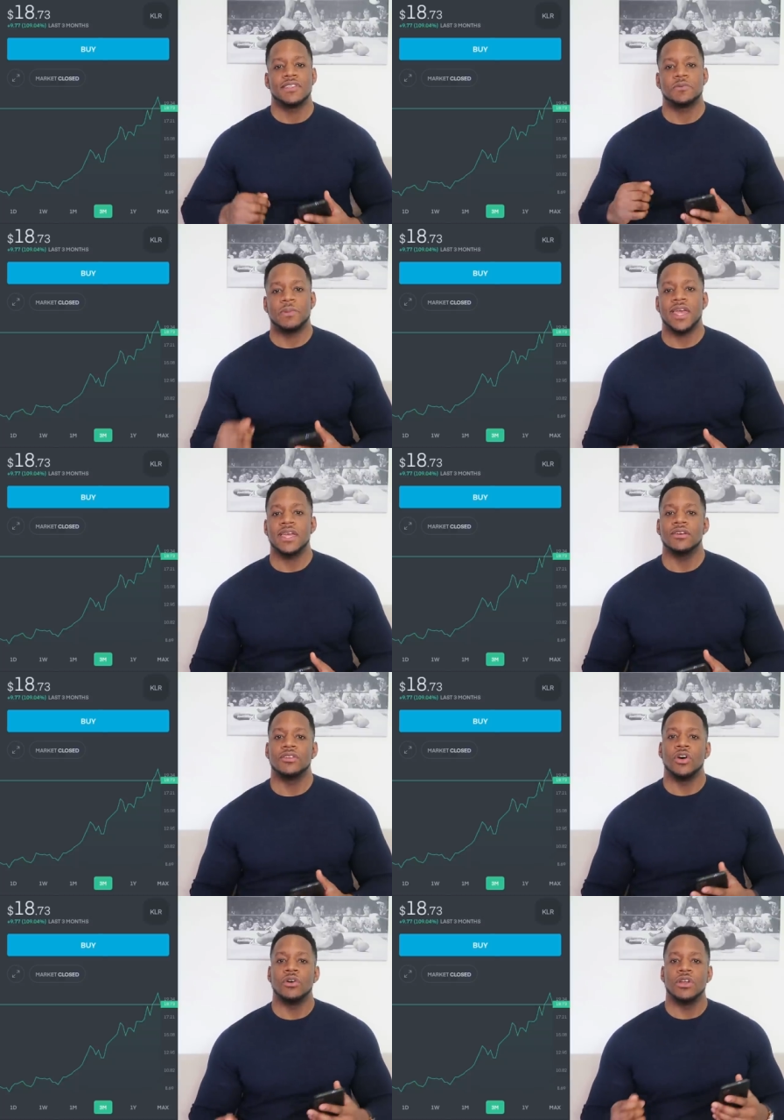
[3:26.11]
This play
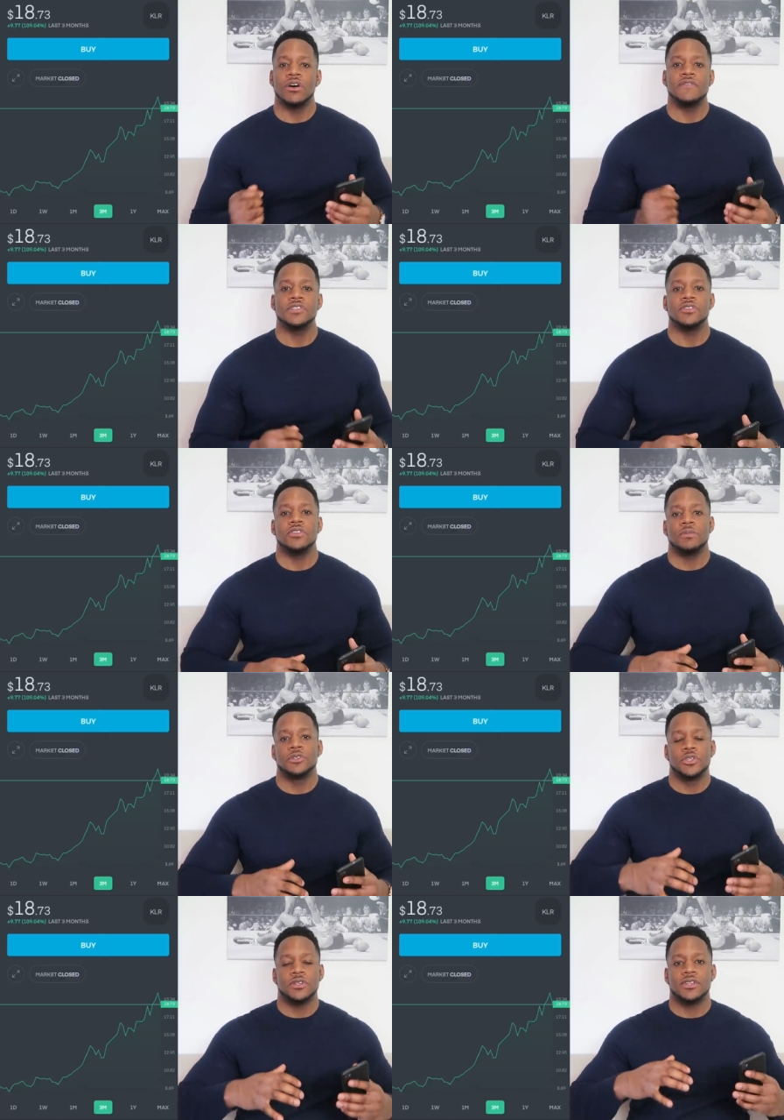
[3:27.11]
not only offers you the
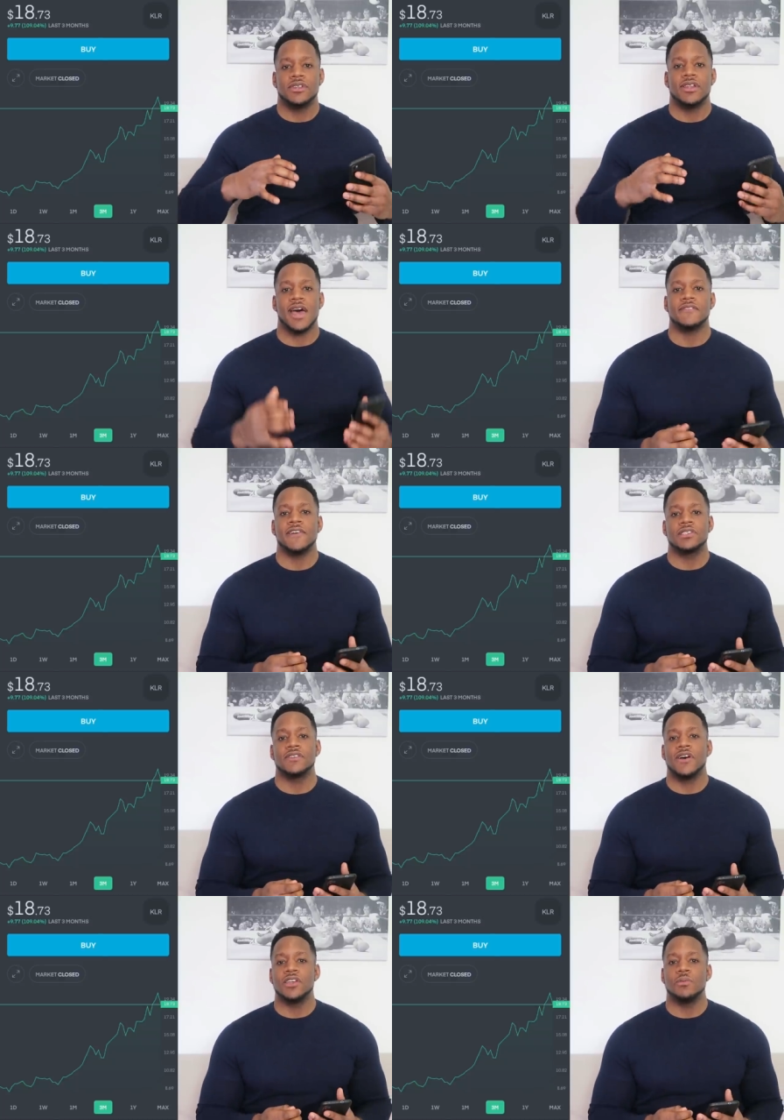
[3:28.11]
opportunity to
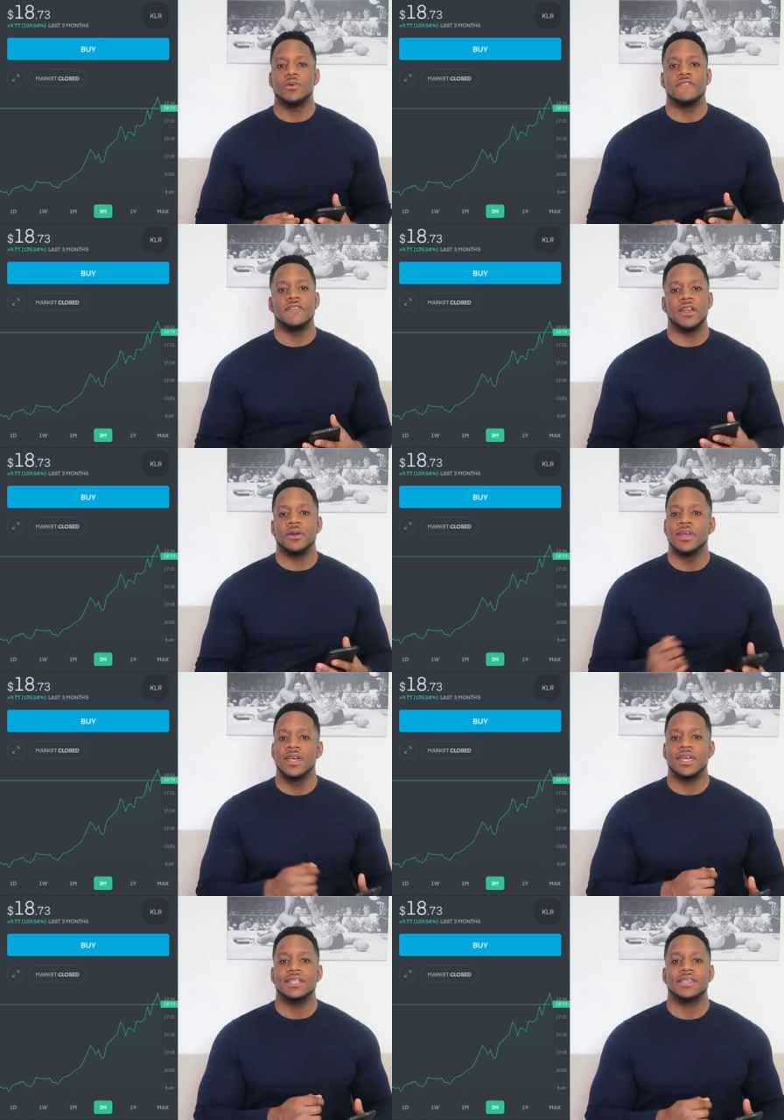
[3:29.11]
diversify your portfolio
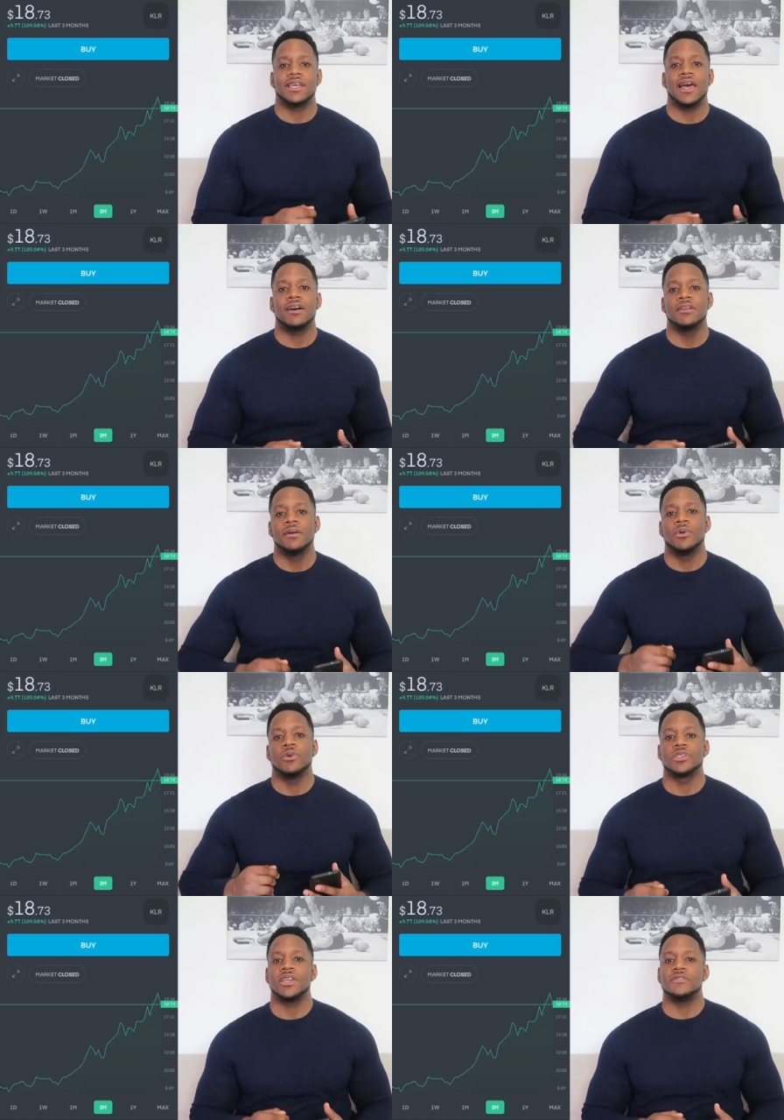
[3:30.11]
into cloud, but
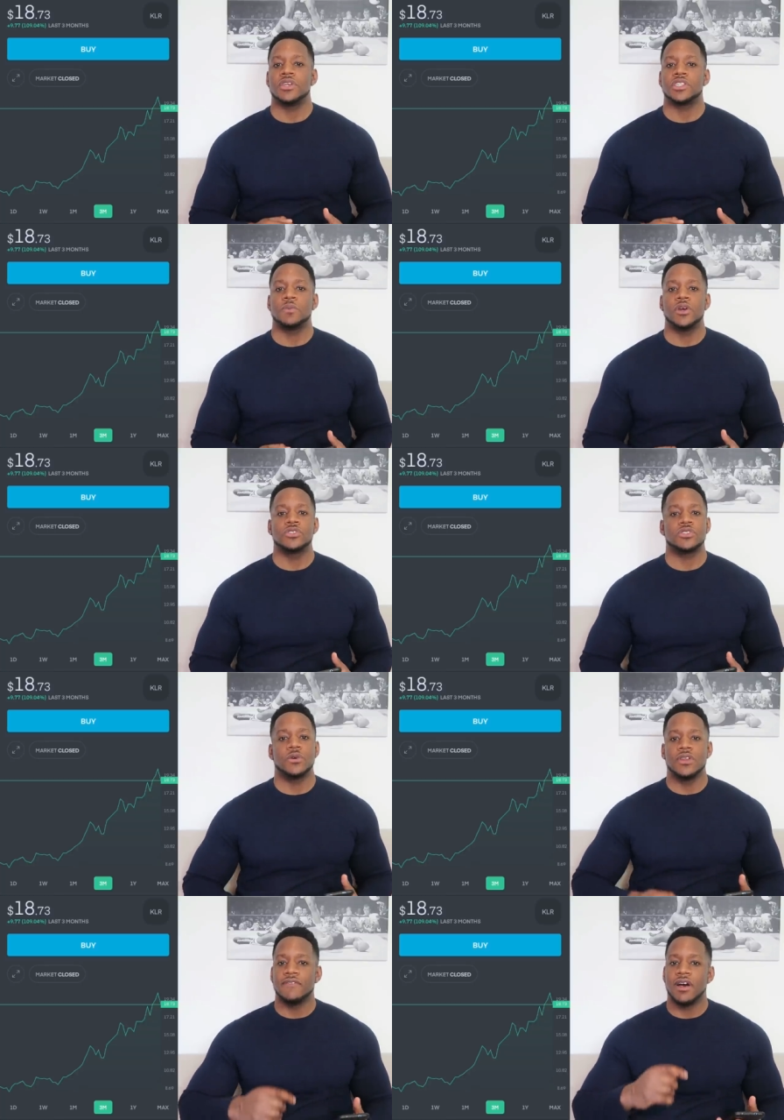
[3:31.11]
also gives you exposure
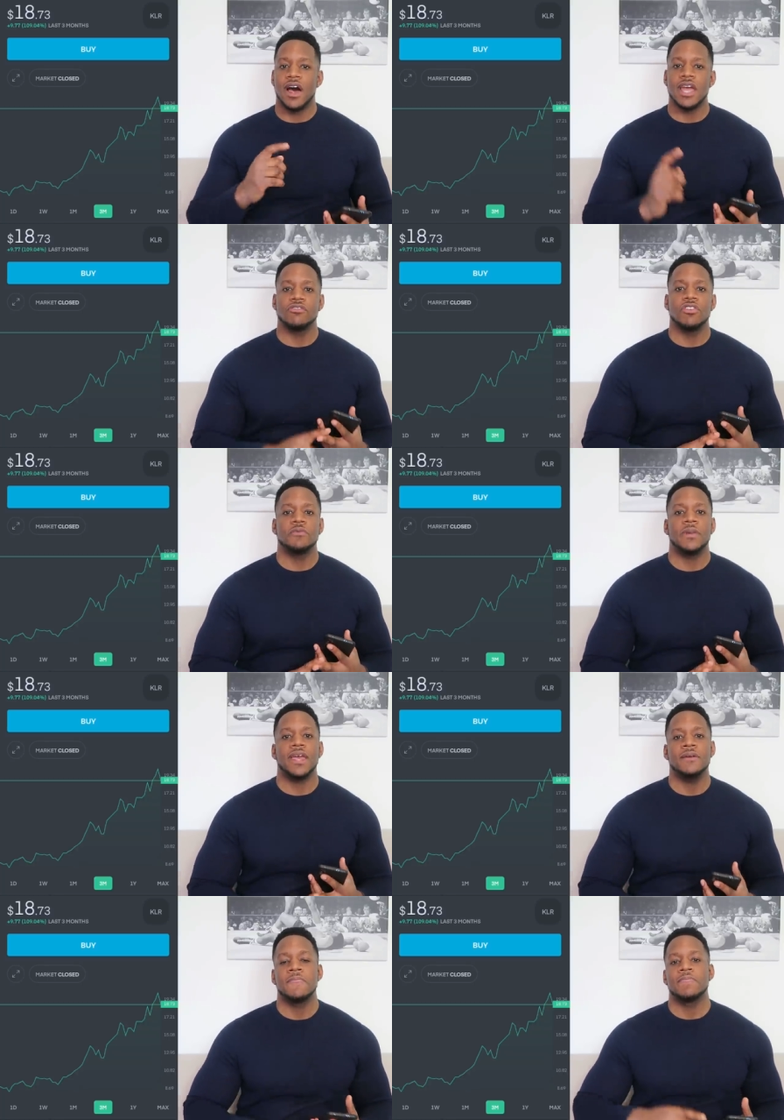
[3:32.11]
to another high growth
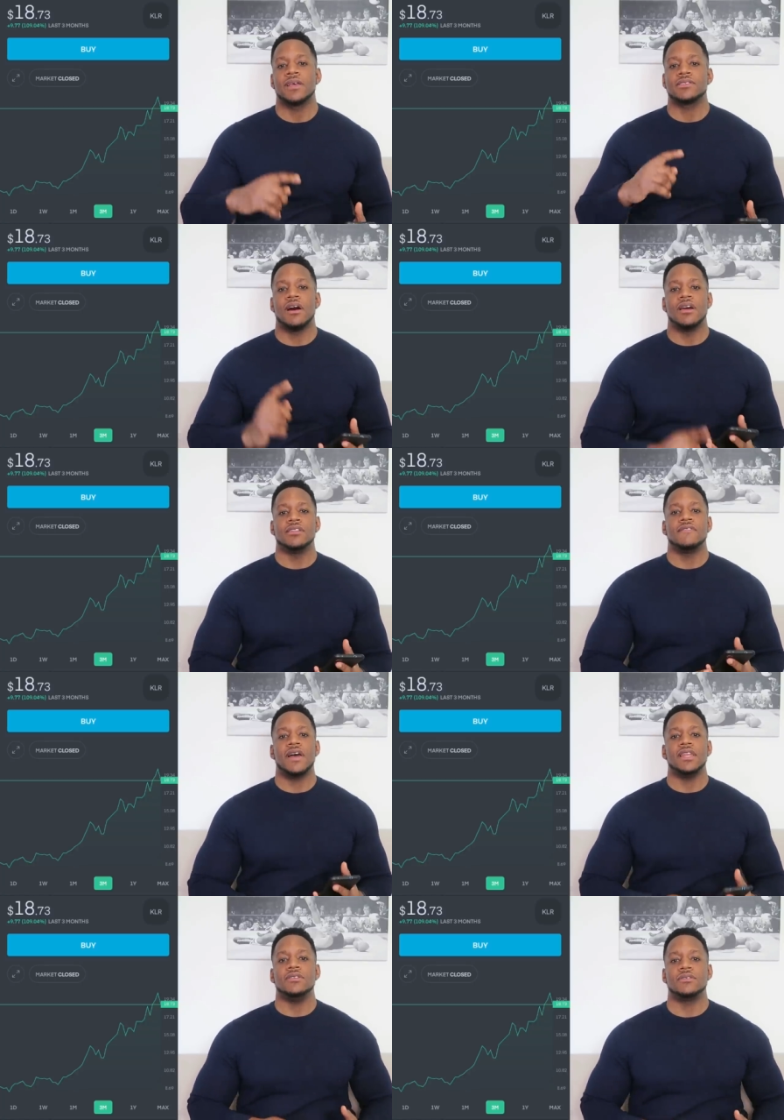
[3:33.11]
play that's
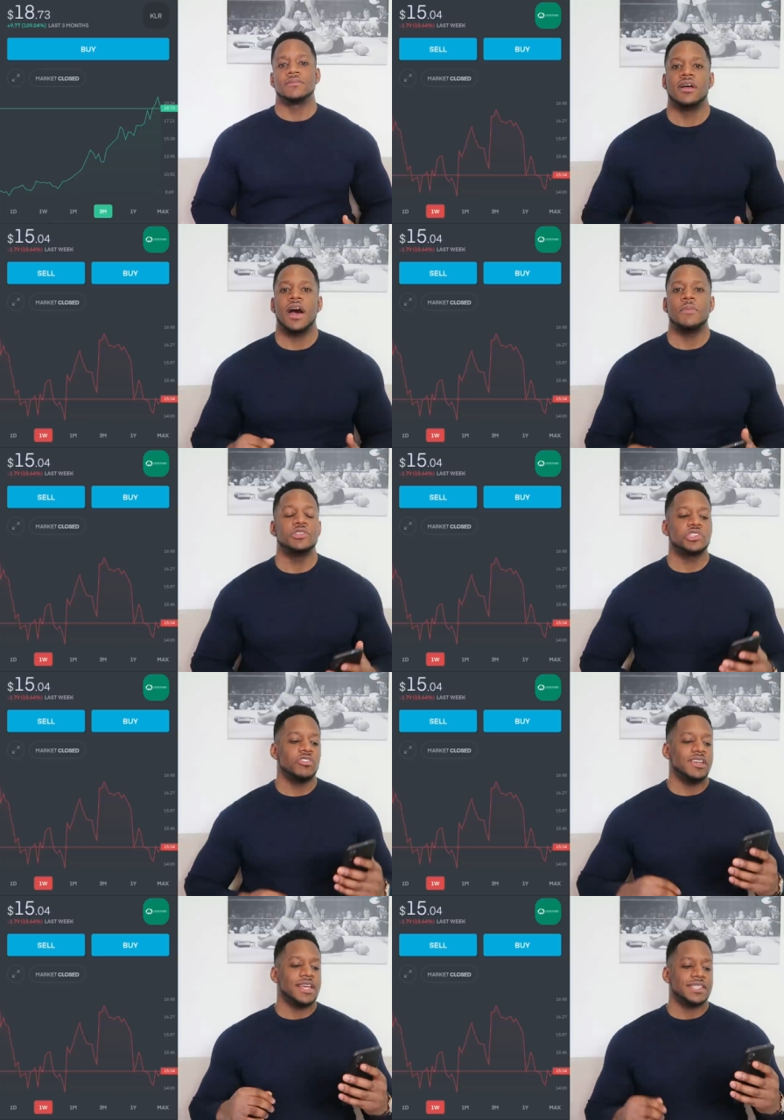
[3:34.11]
undervalued. Up on
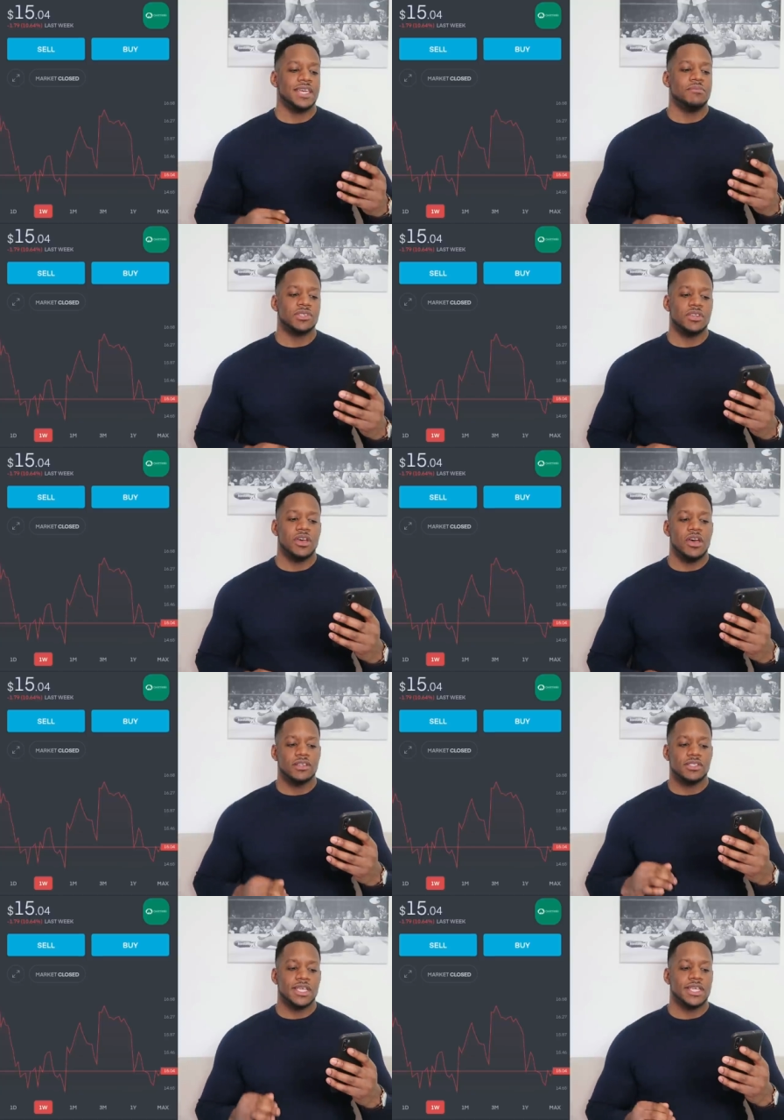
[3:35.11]
screen, that's Hims and
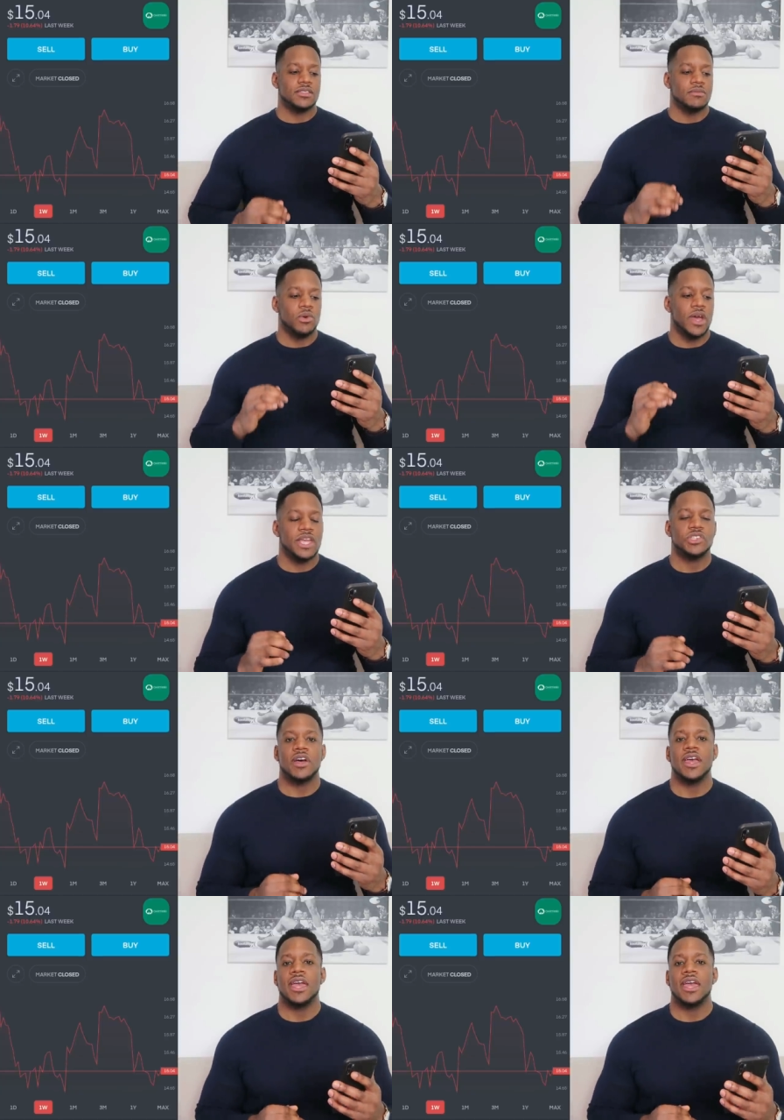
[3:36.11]
Hers, ticker symbol HIMS.